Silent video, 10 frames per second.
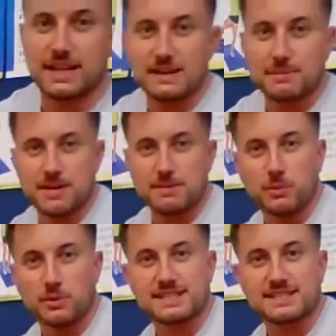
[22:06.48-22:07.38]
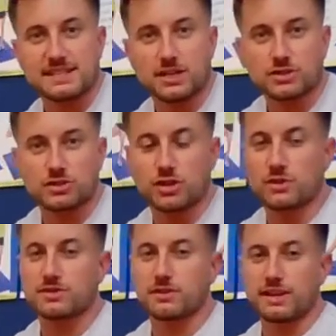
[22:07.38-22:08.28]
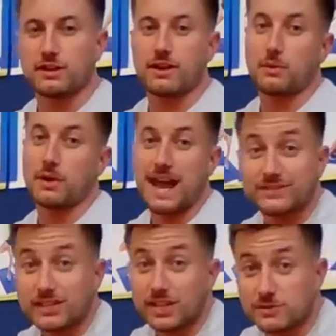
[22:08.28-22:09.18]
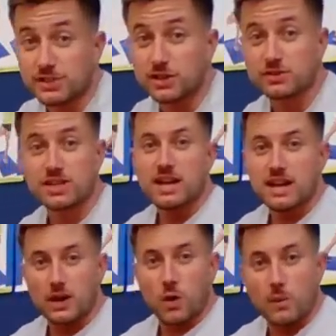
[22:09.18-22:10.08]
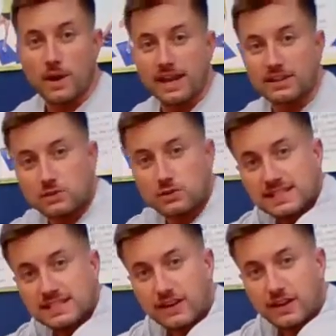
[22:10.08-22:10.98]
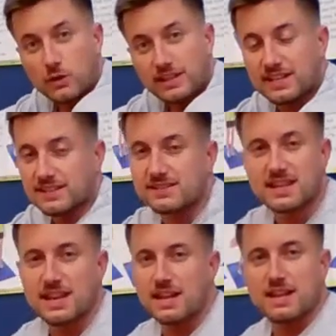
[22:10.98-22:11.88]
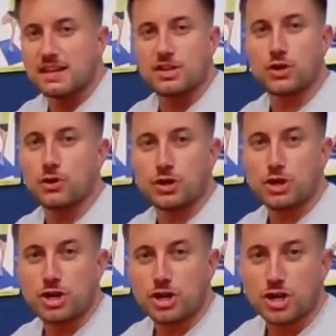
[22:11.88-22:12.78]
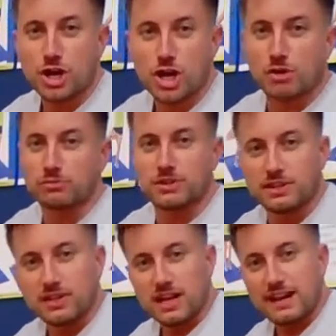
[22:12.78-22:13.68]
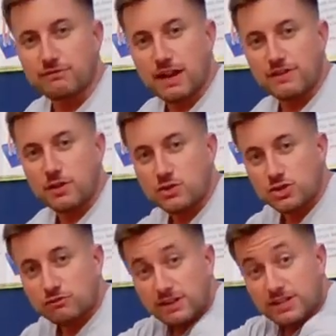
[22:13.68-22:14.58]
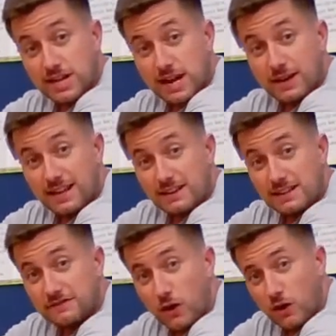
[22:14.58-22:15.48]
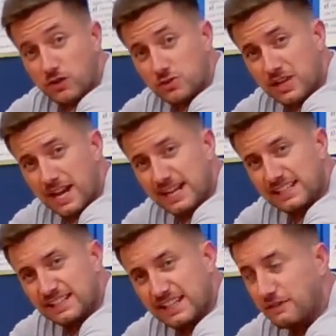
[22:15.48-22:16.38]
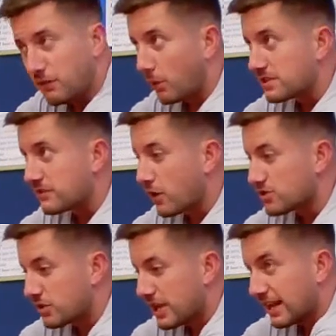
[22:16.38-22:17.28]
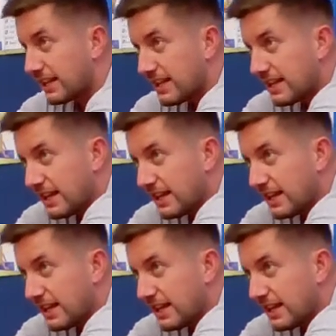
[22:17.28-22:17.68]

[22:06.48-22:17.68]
lot of people, when I say touch your toes, they're like, all right, well, I have to touch my toes. The only way I can do that is if I go like this. No. I'd rather you just reach out and as far as you can and lean forward as far as you can.